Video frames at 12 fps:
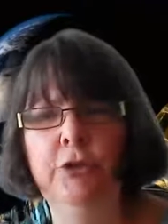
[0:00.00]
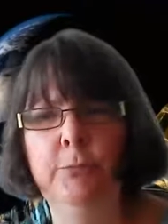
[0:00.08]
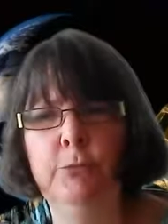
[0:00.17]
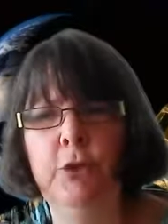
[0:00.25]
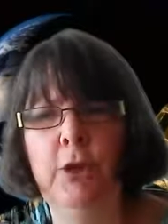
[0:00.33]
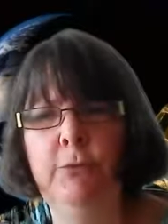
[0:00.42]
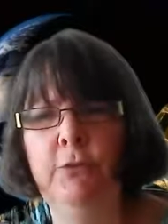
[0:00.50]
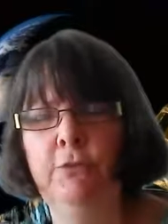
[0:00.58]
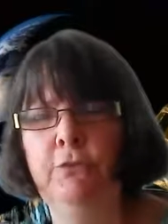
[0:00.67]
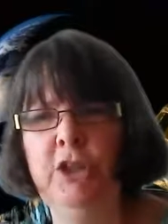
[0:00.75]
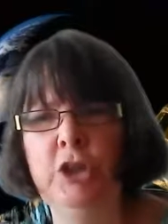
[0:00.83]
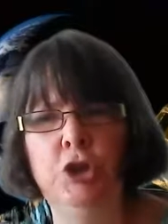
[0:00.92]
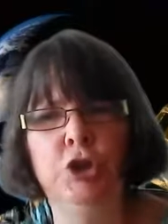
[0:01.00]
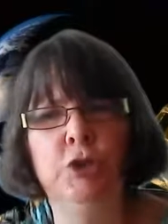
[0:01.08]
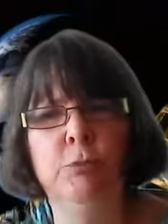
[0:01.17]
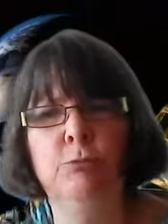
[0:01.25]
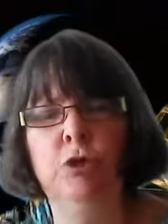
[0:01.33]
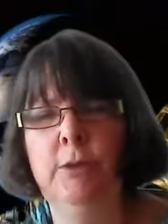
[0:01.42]
Some types of fish,
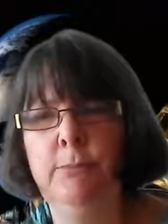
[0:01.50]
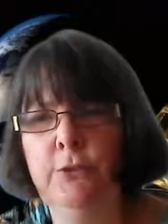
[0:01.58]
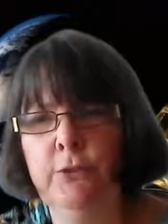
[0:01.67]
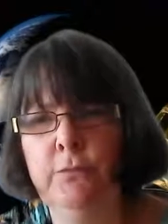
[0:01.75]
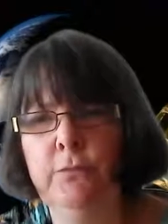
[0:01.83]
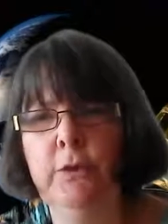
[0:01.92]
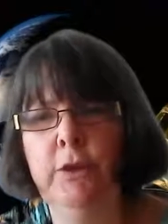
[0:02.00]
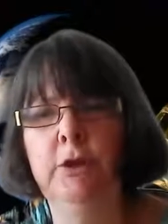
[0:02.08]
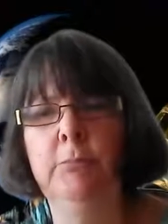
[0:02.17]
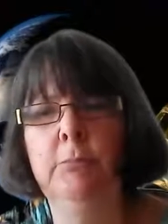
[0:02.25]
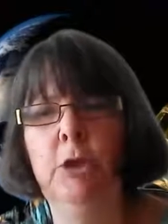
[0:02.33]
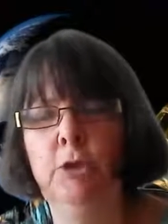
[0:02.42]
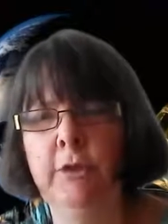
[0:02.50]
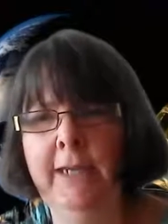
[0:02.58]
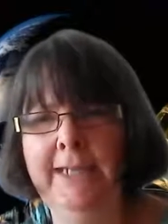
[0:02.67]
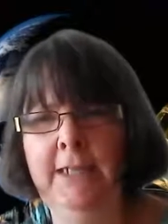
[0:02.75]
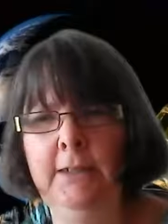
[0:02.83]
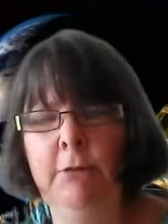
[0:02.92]
some types of
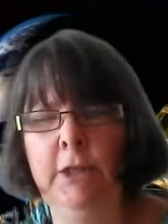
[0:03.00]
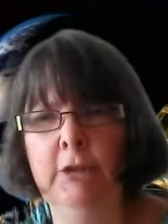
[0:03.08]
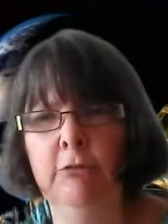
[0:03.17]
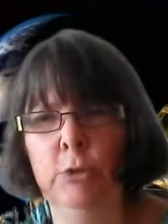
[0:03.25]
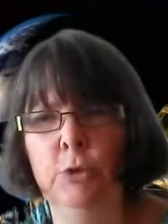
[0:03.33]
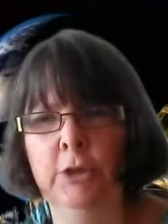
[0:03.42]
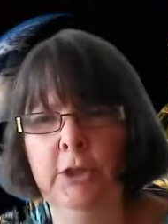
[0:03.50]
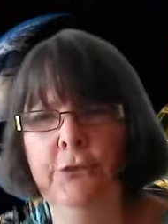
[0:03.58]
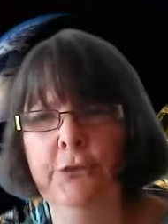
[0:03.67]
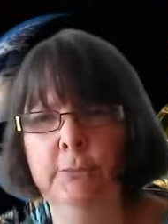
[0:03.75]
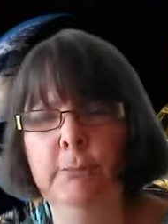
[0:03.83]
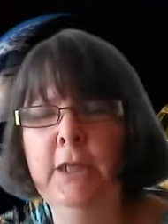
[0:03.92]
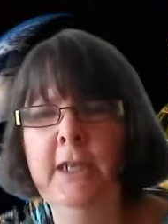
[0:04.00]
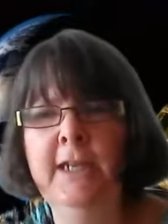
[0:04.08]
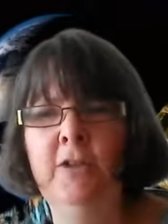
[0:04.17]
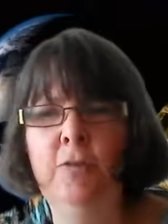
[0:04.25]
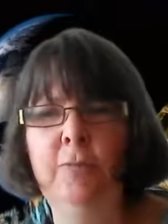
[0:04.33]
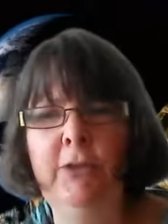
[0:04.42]
archaic microorganism
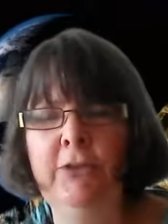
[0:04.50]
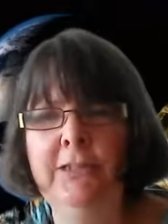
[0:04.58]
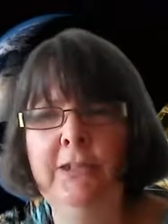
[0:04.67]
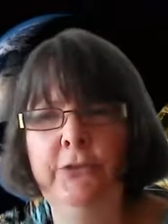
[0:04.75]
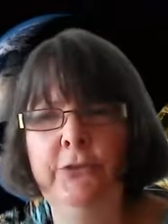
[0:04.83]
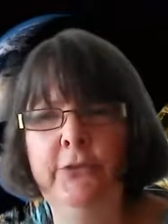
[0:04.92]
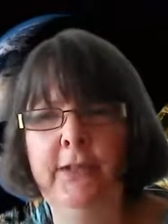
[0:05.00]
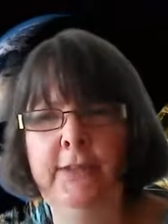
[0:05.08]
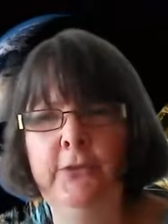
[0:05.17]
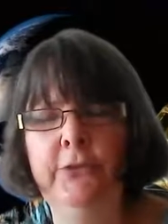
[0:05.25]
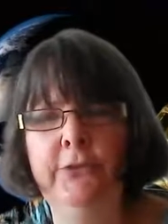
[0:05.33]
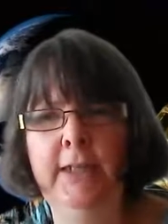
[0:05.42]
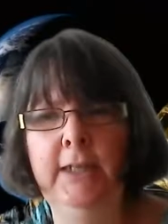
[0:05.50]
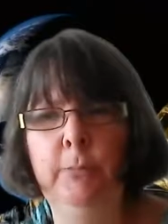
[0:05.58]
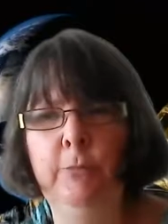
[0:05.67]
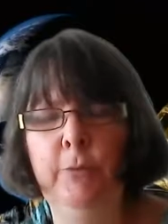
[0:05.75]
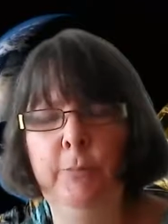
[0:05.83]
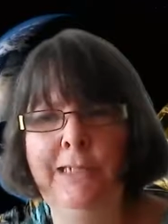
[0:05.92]
that have basically stayed the
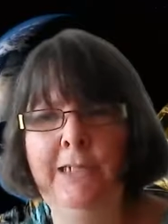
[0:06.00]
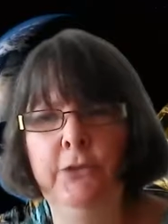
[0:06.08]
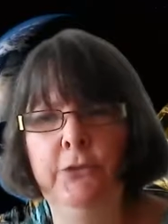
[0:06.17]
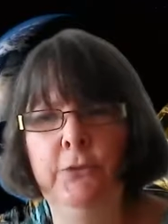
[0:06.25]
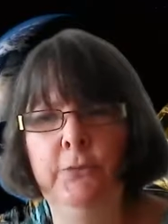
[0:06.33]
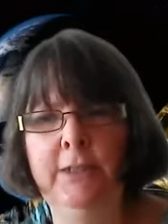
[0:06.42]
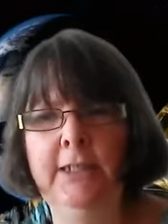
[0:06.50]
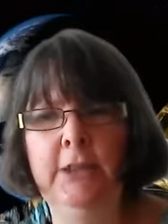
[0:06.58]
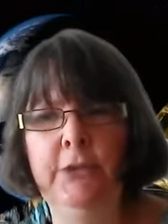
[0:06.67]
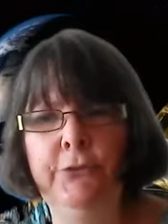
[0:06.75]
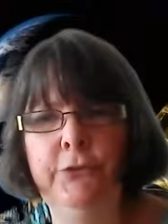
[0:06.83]
same for billions of years.